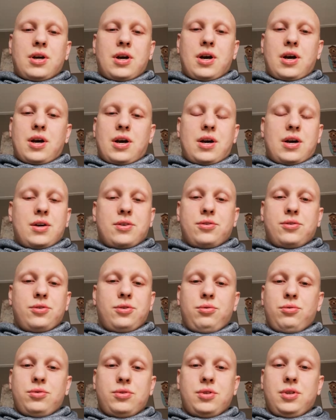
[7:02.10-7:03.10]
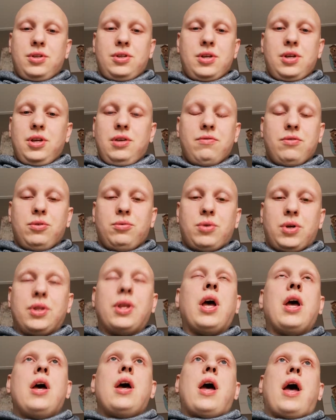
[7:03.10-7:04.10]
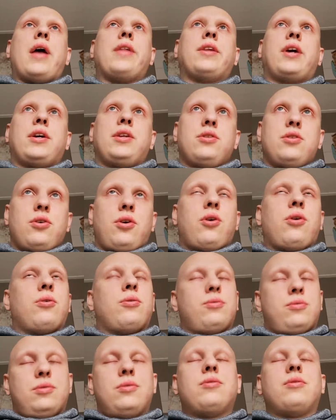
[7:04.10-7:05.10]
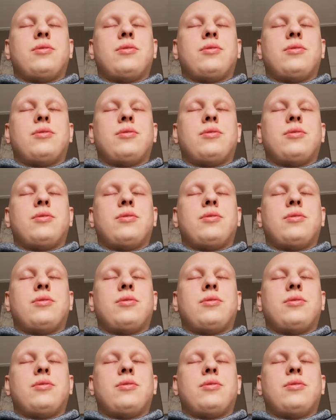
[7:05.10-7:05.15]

as you see the evil one. And I know